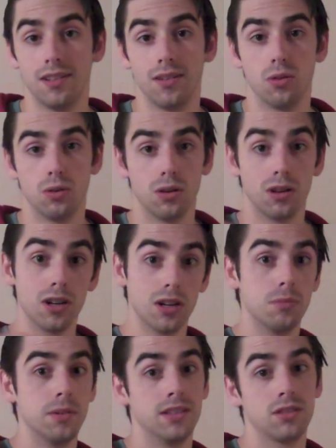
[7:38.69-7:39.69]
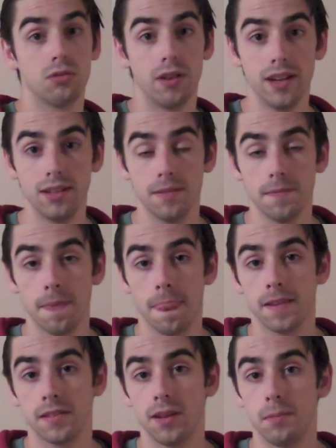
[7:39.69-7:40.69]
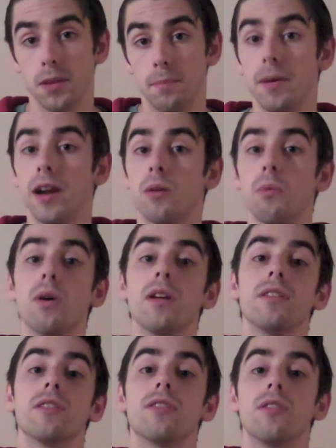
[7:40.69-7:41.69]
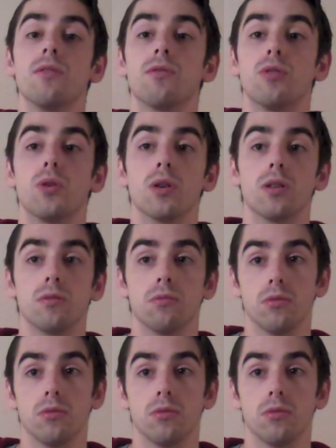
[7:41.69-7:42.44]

or herb is great, some of the better ones for